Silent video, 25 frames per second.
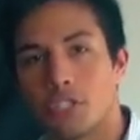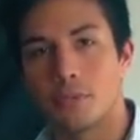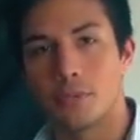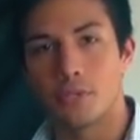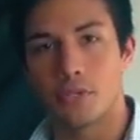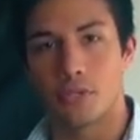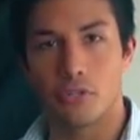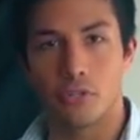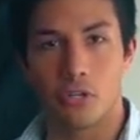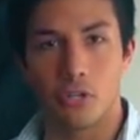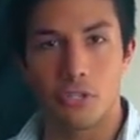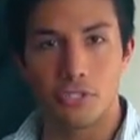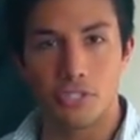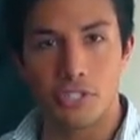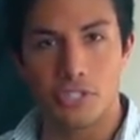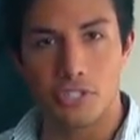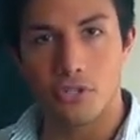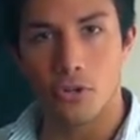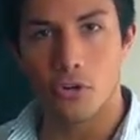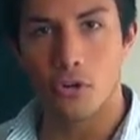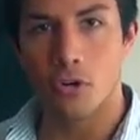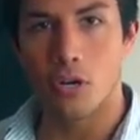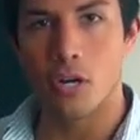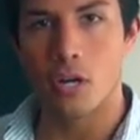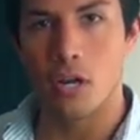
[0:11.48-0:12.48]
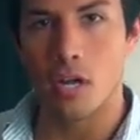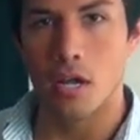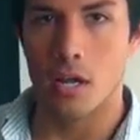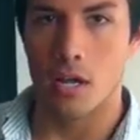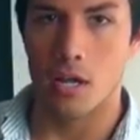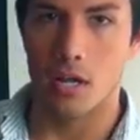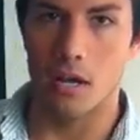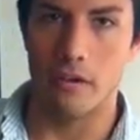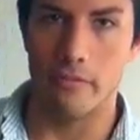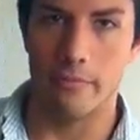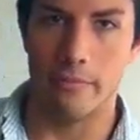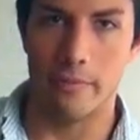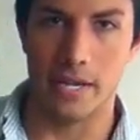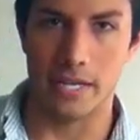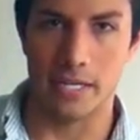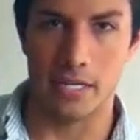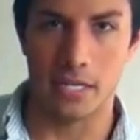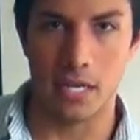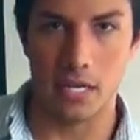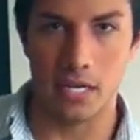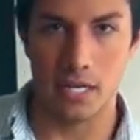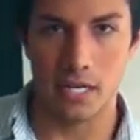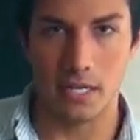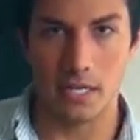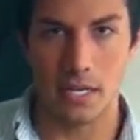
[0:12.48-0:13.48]
trip to the grocery store of my
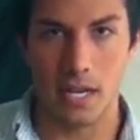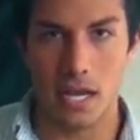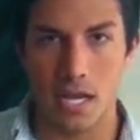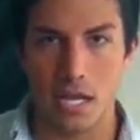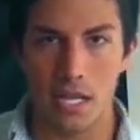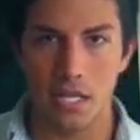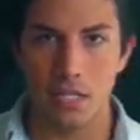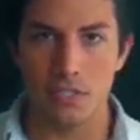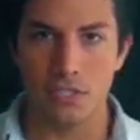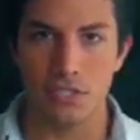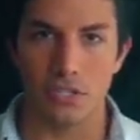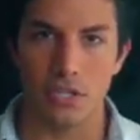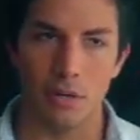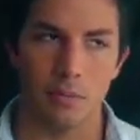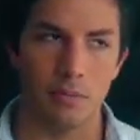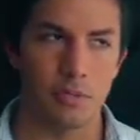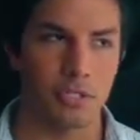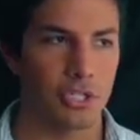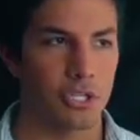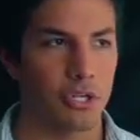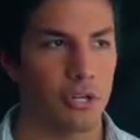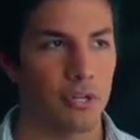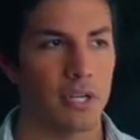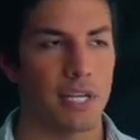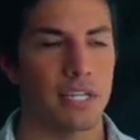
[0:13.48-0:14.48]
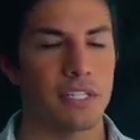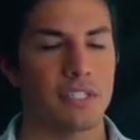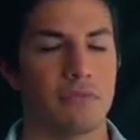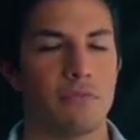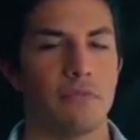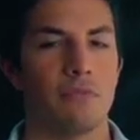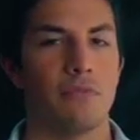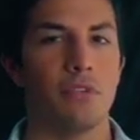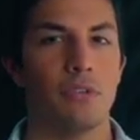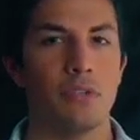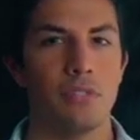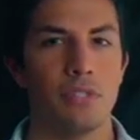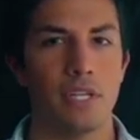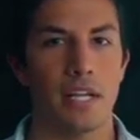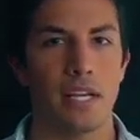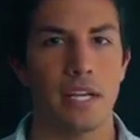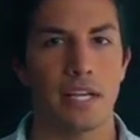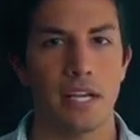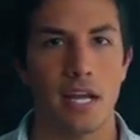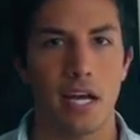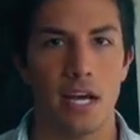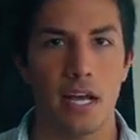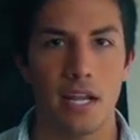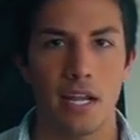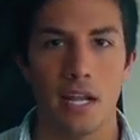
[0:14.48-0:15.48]
cutting diet, so I'm gonna show you guys some foods that I
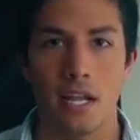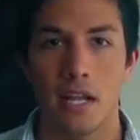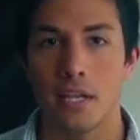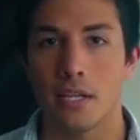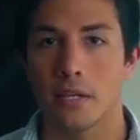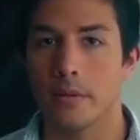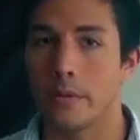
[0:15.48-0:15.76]
got.